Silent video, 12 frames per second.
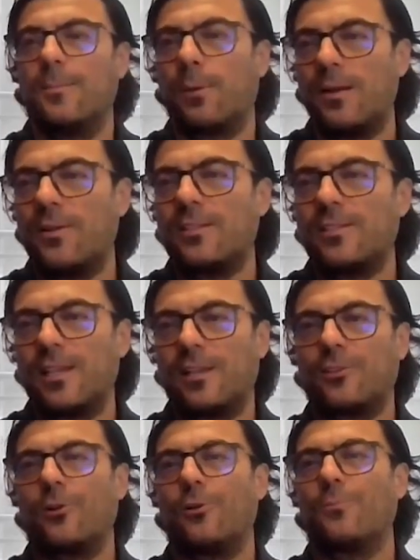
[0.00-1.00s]
private
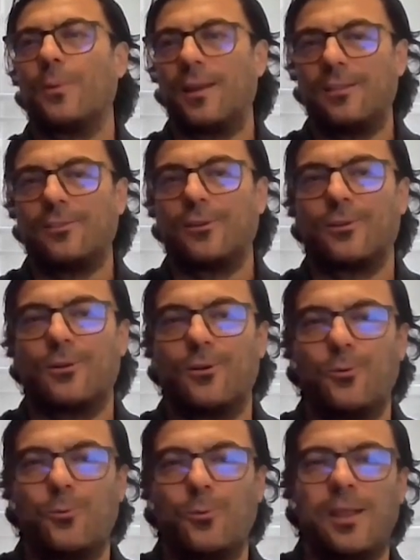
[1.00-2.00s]
sector operator
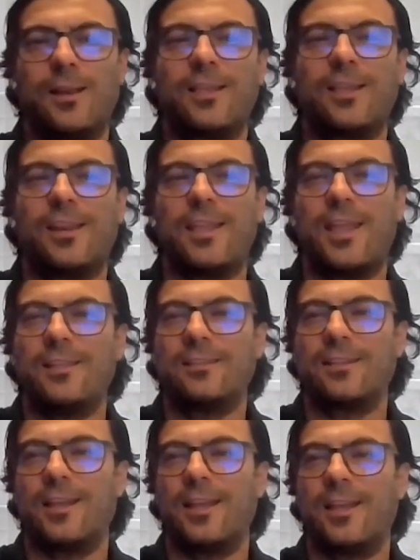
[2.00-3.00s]
will
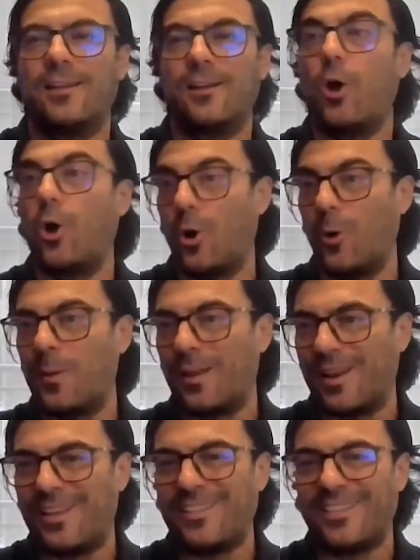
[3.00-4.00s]
create an
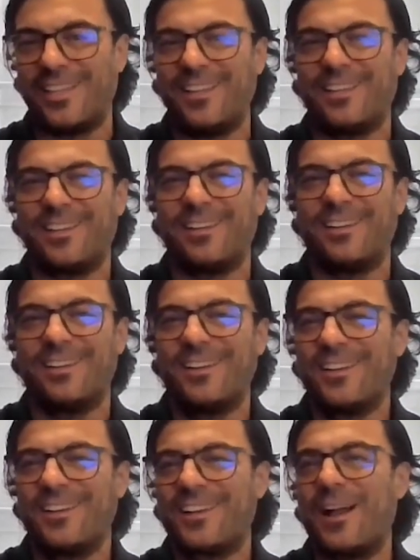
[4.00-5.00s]
operating
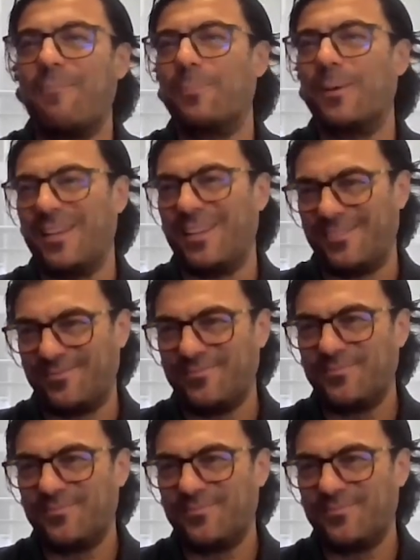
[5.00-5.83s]
company.